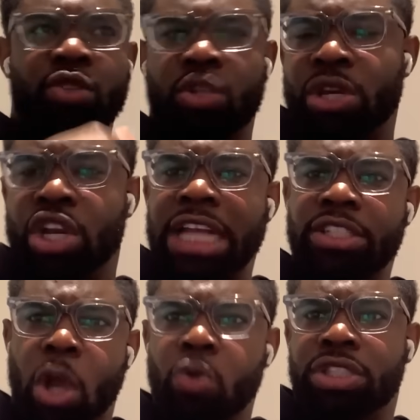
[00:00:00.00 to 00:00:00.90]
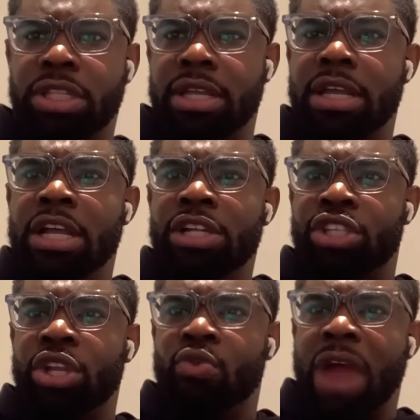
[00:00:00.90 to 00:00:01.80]
Nunes would then go to
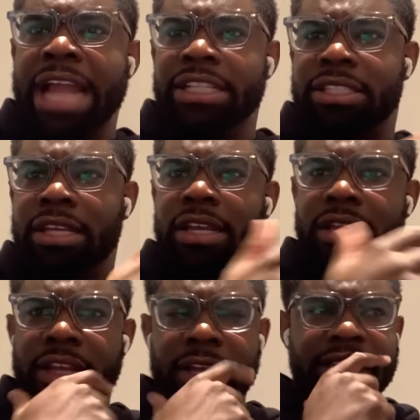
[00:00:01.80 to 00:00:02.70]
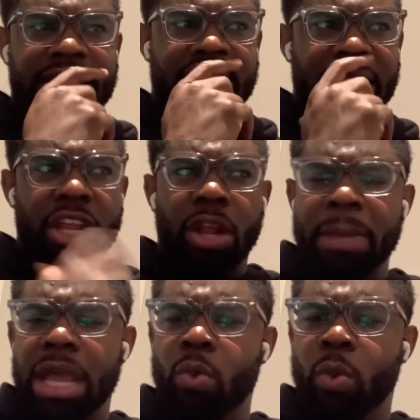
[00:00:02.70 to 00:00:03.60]
the right to give a little
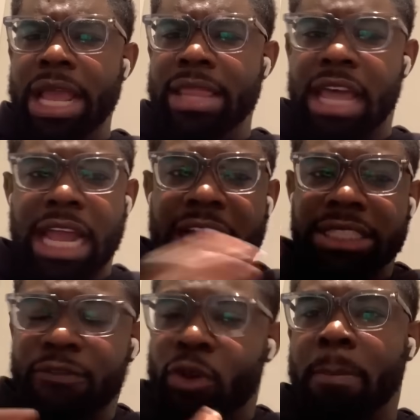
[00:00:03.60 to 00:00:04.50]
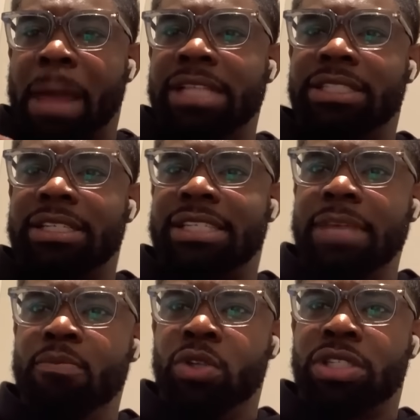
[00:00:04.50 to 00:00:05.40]
bit of width. I actually thought the balance of the
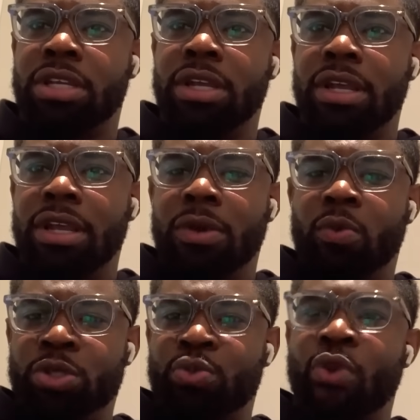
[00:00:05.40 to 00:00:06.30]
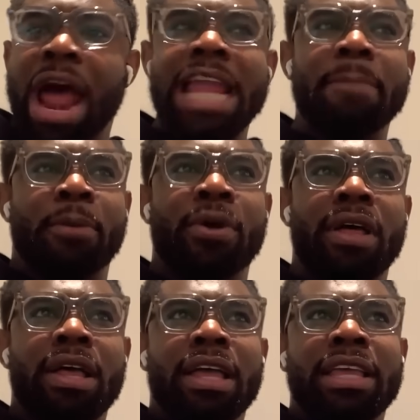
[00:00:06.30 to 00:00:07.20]
team was right, but
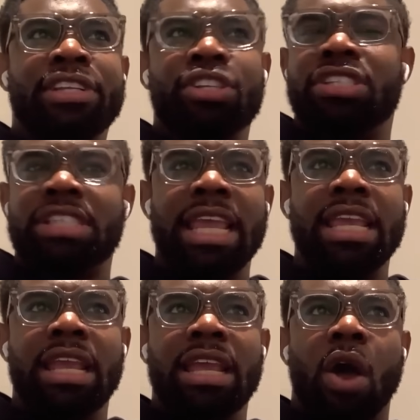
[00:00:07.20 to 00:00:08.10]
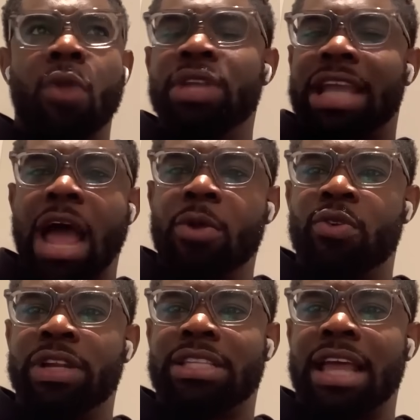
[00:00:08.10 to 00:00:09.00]
you just see on the
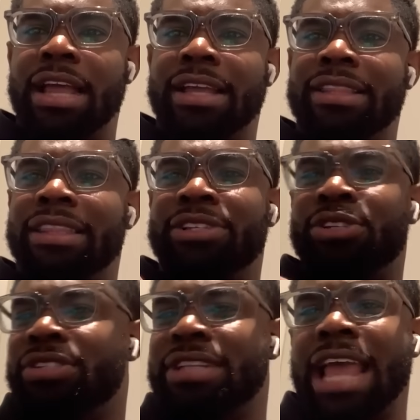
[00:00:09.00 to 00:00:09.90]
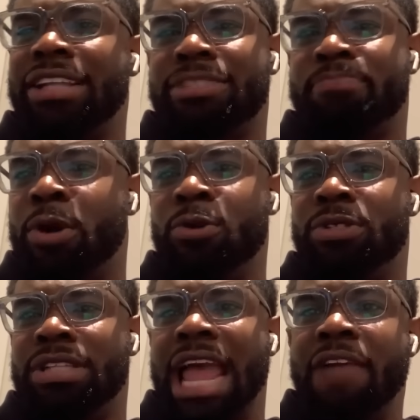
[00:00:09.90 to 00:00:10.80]
counter-attack, they're just
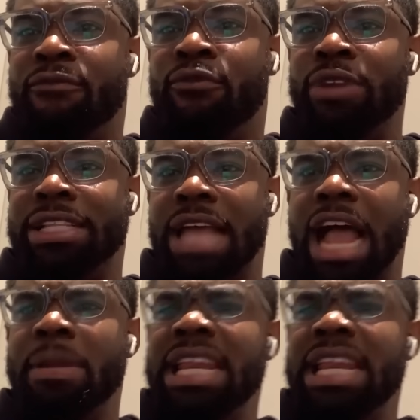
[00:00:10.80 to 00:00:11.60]
exposed every time.